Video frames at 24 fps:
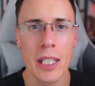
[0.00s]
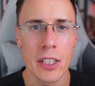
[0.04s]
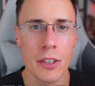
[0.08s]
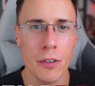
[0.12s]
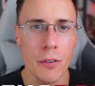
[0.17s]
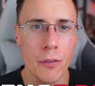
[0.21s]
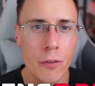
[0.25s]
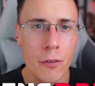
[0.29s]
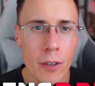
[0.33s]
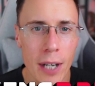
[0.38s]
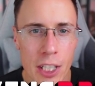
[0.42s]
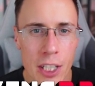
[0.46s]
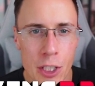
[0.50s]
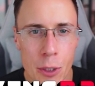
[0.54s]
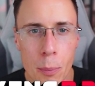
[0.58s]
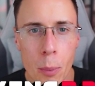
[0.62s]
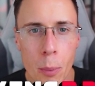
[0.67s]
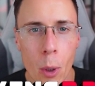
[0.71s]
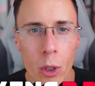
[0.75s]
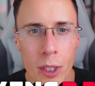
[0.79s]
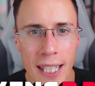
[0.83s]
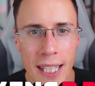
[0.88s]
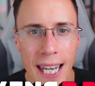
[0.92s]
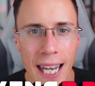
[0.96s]
as fresh
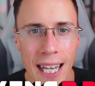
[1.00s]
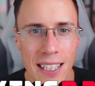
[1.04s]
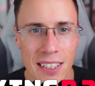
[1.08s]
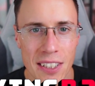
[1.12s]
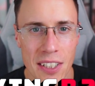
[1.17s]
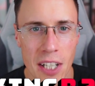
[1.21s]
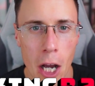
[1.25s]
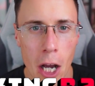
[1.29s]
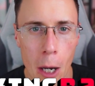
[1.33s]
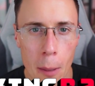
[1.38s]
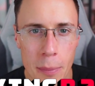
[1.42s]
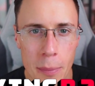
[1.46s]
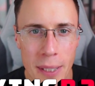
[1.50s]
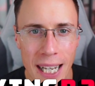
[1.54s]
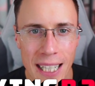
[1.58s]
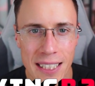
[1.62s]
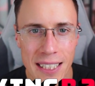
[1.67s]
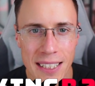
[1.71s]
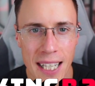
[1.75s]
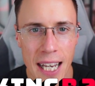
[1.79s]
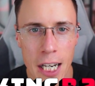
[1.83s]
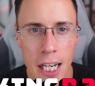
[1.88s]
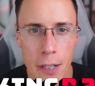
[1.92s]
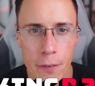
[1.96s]
podcast
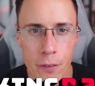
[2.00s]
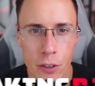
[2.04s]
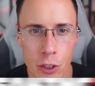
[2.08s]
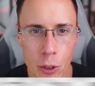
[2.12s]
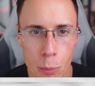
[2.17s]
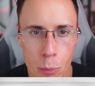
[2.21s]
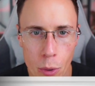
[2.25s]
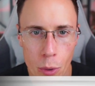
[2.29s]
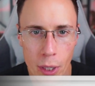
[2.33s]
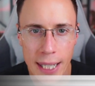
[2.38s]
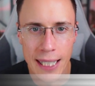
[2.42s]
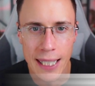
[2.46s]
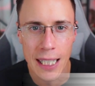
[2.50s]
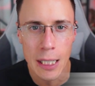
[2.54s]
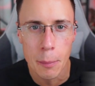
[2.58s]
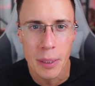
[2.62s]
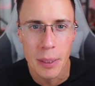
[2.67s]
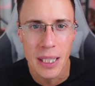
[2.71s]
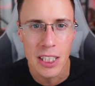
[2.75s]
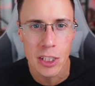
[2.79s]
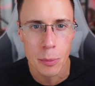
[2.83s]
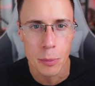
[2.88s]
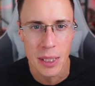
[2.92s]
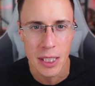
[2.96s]
updates, head over to
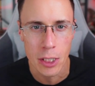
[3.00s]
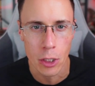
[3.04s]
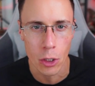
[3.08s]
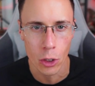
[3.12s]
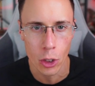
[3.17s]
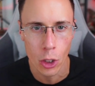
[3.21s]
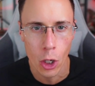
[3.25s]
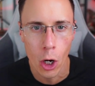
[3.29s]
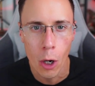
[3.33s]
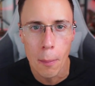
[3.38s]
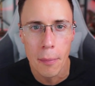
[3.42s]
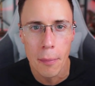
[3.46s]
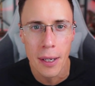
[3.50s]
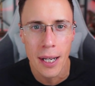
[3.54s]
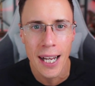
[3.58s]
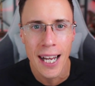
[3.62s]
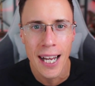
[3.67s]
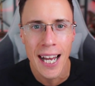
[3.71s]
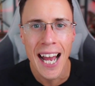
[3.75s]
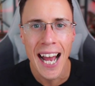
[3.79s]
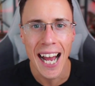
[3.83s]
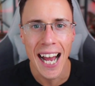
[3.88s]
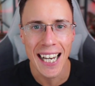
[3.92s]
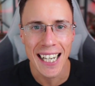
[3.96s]
breakingb2b.com
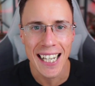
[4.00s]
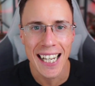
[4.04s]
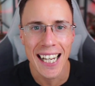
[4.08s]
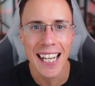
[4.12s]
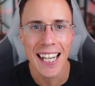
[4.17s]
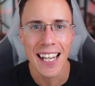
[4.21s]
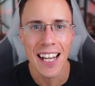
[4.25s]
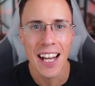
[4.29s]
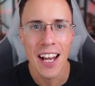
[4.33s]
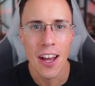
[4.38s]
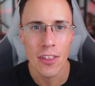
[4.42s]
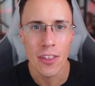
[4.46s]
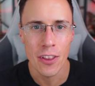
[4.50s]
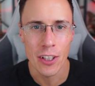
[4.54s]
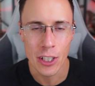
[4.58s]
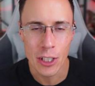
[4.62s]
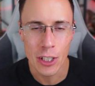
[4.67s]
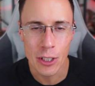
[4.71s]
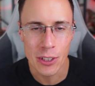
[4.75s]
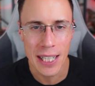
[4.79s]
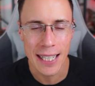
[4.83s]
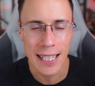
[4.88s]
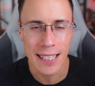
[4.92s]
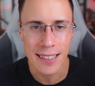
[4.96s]
and hit the
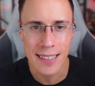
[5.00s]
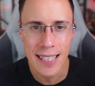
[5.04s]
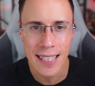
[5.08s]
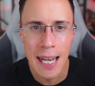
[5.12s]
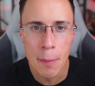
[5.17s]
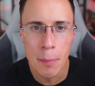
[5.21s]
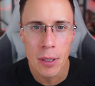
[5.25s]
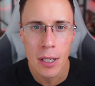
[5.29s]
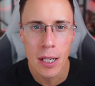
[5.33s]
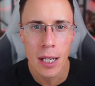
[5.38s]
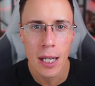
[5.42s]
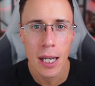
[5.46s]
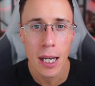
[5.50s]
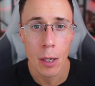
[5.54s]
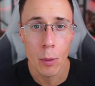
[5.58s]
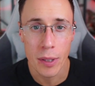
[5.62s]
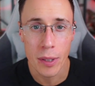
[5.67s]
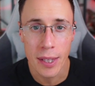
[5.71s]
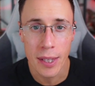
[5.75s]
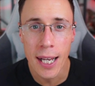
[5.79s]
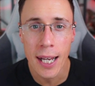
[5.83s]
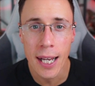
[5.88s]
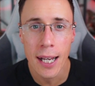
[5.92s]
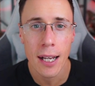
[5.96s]
newsletter tab. And
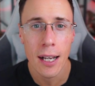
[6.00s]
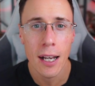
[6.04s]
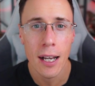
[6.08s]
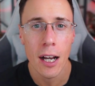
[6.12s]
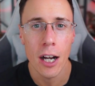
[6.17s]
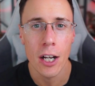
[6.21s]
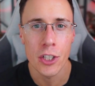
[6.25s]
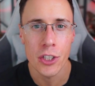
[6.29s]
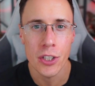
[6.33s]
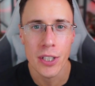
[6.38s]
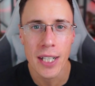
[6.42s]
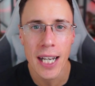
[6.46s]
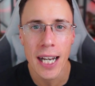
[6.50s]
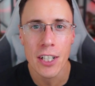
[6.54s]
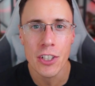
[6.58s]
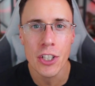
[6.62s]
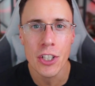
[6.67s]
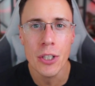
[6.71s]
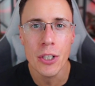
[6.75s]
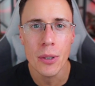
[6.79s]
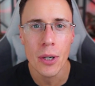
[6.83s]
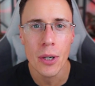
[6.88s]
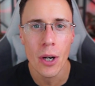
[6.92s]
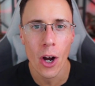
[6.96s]
with that, I should catch
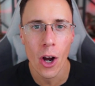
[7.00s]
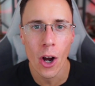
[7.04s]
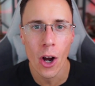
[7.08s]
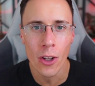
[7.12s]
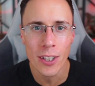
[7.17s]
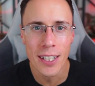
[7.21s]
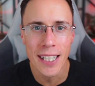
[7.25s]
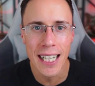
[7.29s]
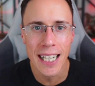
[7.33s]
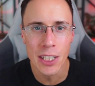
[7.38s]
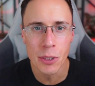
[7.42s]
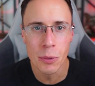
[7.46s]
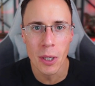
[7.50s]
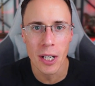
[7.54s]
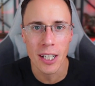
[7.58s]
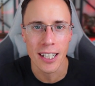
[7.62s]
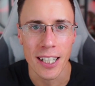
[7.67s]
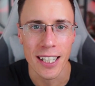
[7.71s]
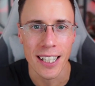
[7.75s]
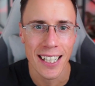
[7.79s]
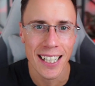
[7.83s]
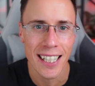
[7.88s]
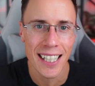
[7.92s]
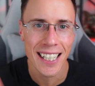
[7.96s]
you on the next
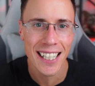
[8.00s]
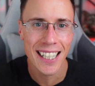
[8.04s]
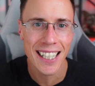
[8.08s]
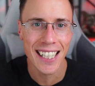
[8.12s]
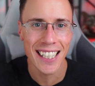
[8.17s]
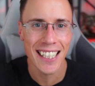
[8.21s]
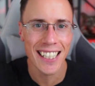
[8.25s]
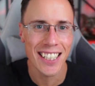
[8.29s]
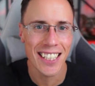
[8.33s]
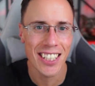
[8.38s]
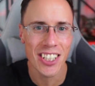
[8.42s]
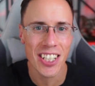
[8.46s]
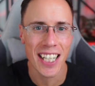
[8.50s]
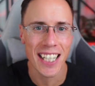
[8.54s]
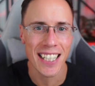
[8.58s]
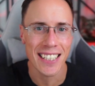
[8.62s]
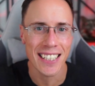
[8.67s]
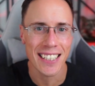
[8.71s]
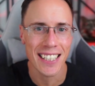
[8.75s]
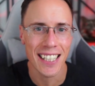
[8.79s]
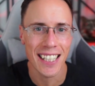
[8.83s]
one. Cheers.